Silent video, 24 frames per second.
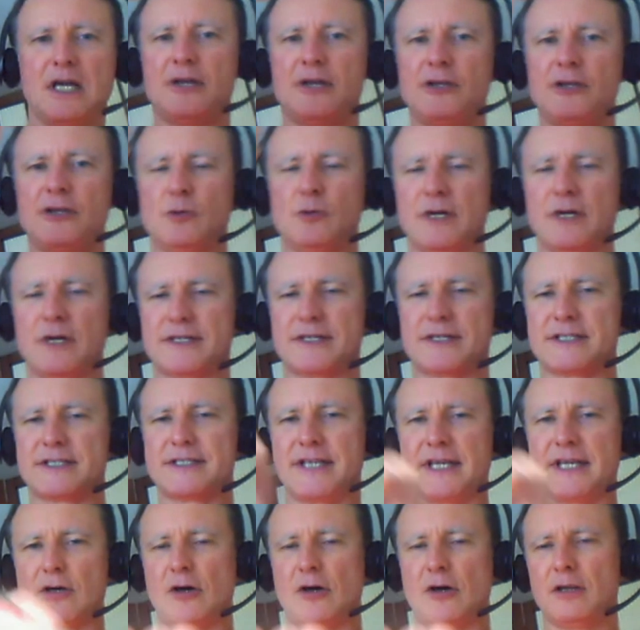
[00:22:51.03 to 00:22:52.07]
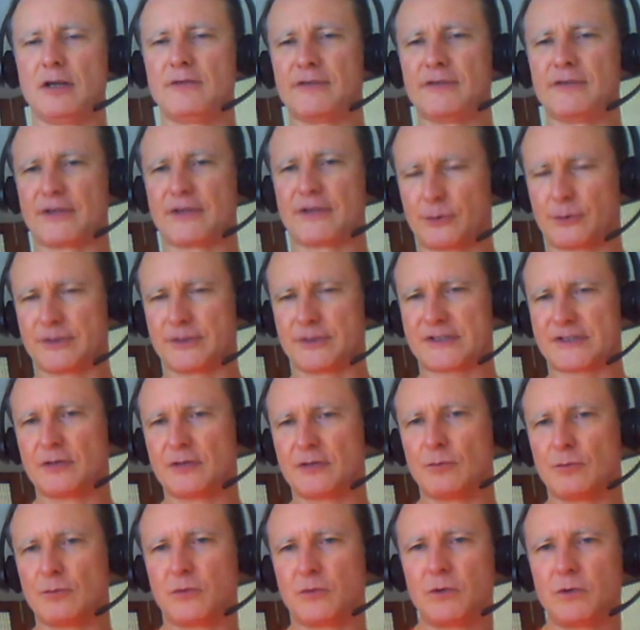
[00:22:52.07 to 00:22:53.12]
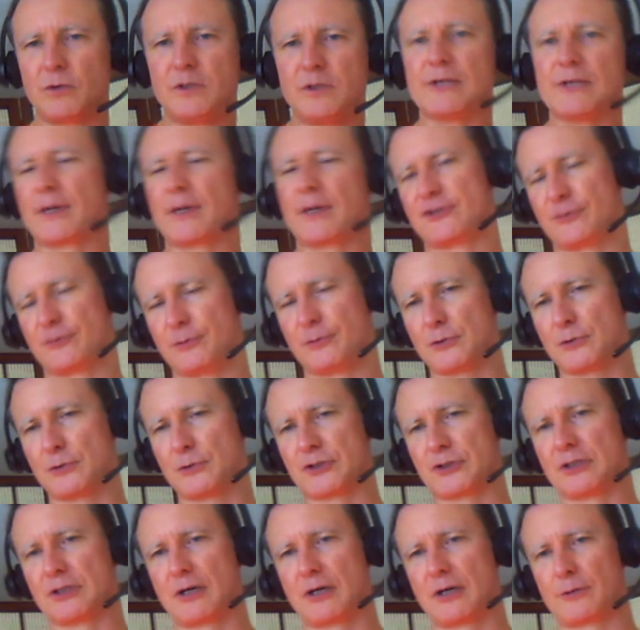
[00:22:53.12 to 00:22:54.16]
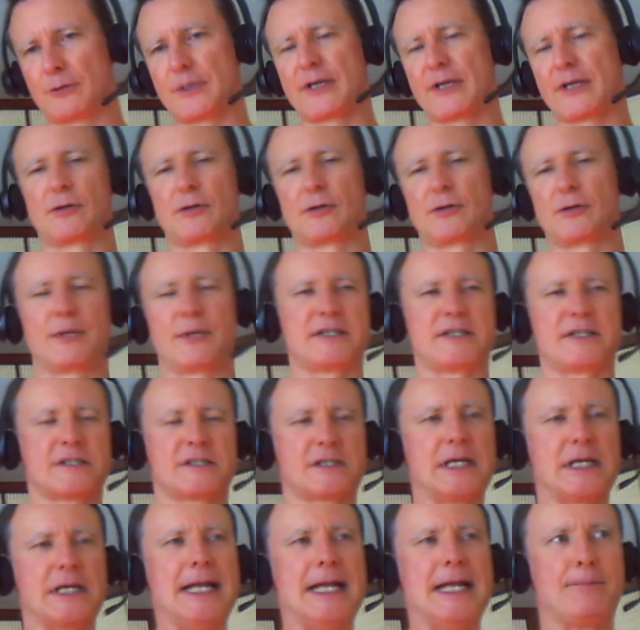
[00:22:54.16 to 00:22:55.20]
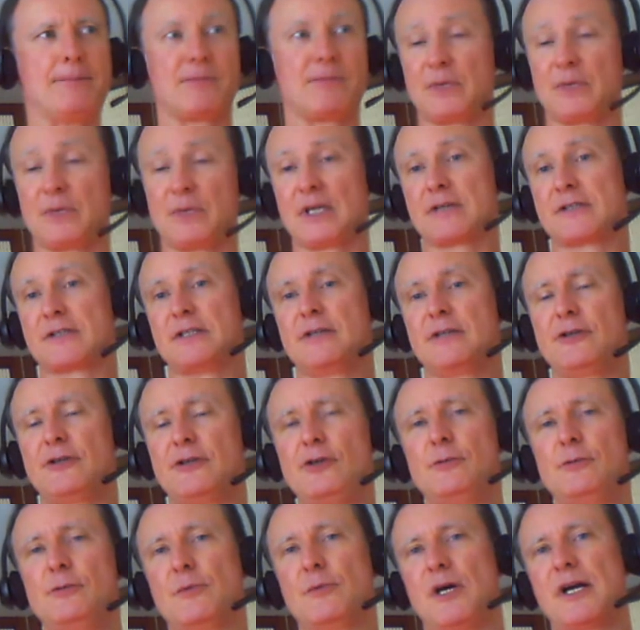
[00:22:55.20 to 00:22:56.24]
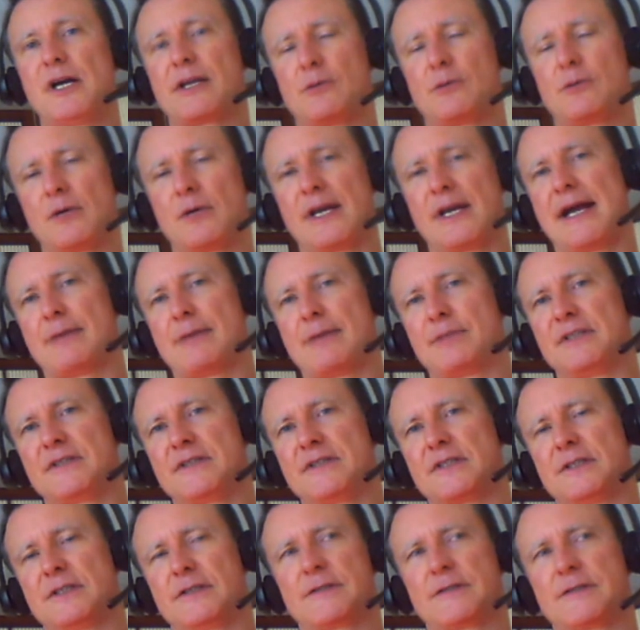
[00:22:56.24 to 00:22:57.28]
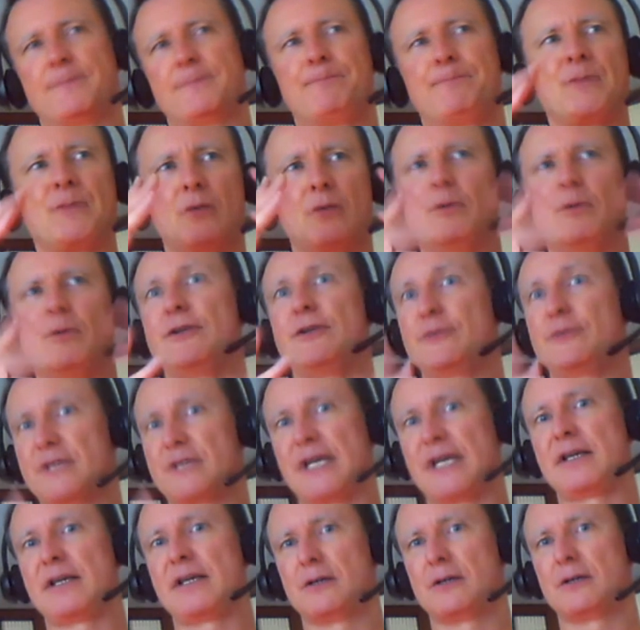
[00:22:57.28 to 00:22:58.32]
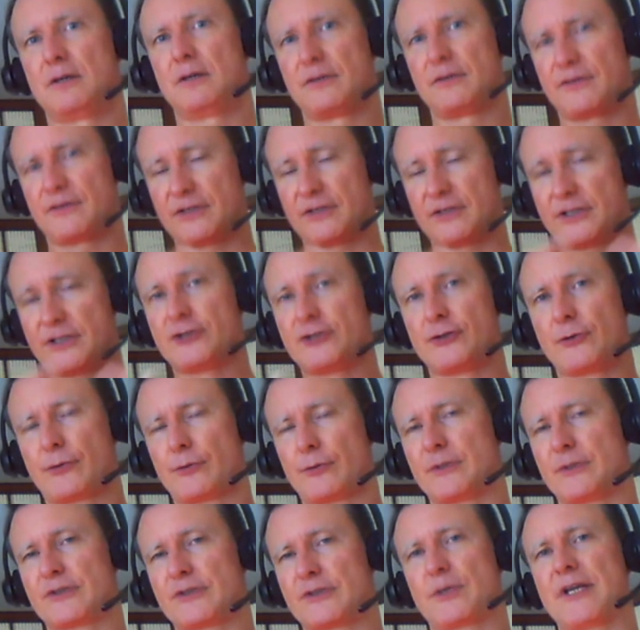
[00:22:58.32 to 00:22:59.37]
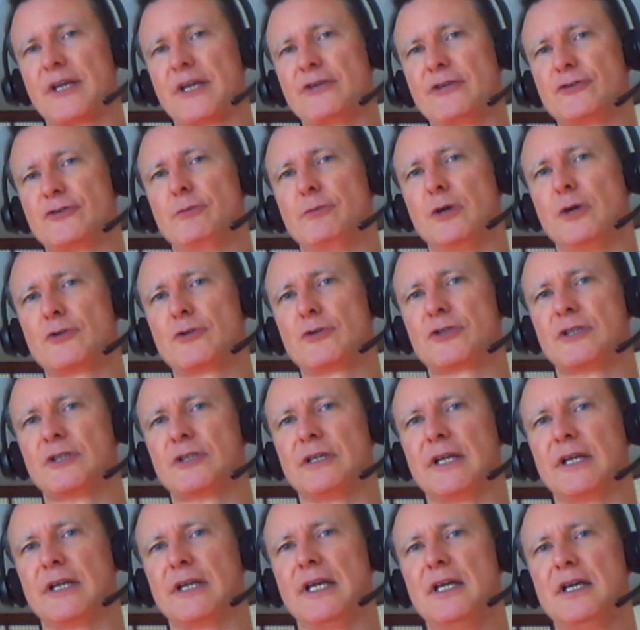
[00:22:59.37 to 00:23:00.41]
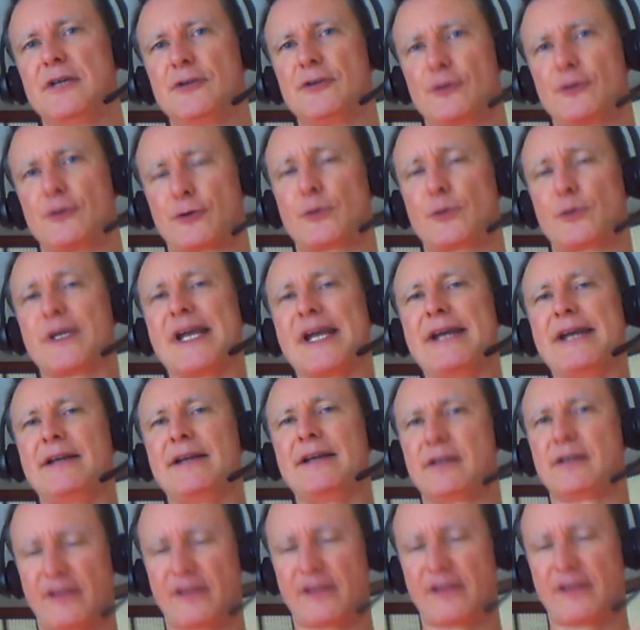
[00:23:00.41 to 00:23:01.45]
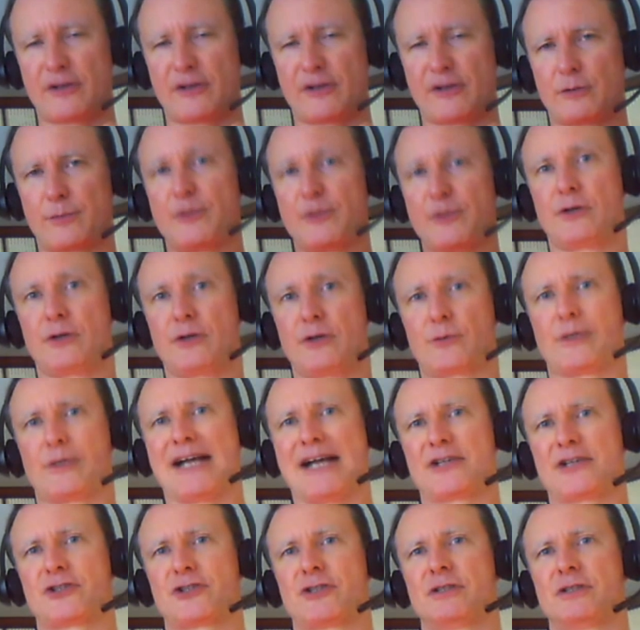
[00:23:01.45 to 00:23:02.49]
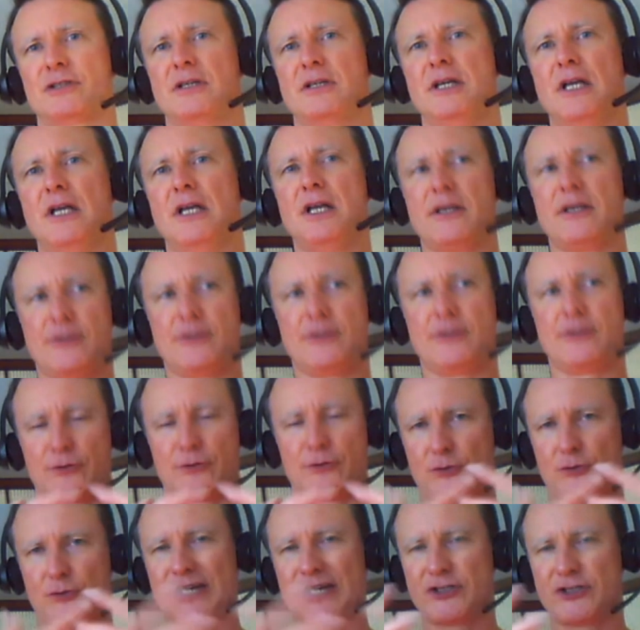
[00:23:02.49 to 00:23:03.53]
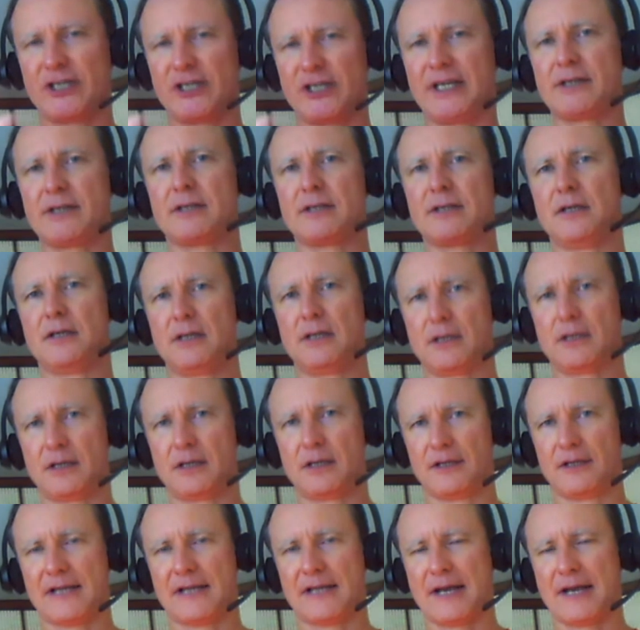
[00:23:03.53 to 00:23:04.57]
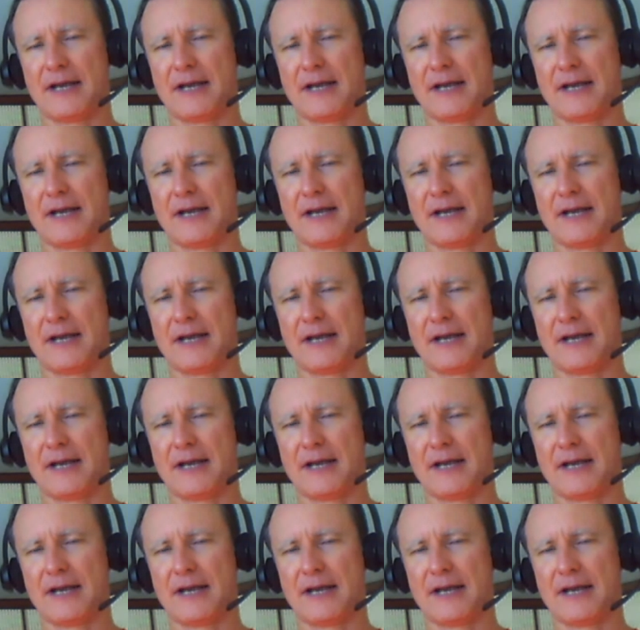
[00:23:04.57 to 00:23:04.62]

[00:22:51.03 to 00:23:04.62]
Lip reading: You want to take all of it through its complete range of motion on a regular basis. Because in the human body, what happens is when you take the tissue through its range of motion, you're creating a therapeutic reaction. You're stretching it, allowing